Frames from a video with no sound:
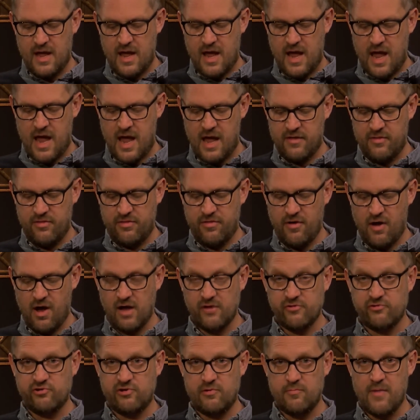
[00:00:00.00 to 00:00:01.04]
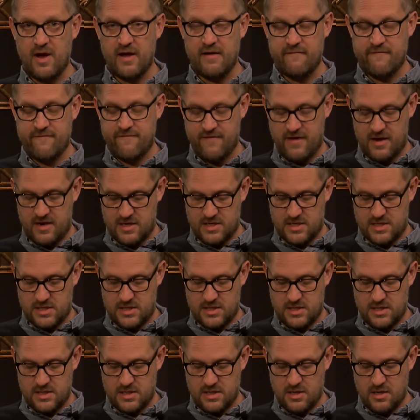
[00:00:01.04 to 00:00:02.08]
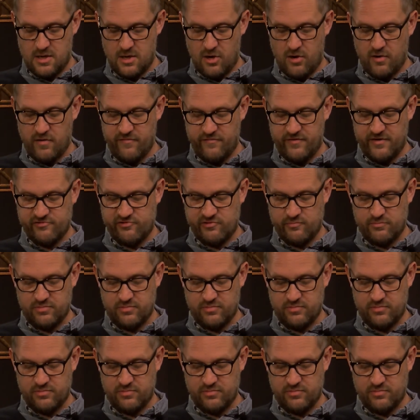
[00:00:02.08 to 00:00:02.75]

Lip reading: Hen thought she might faint. Her vision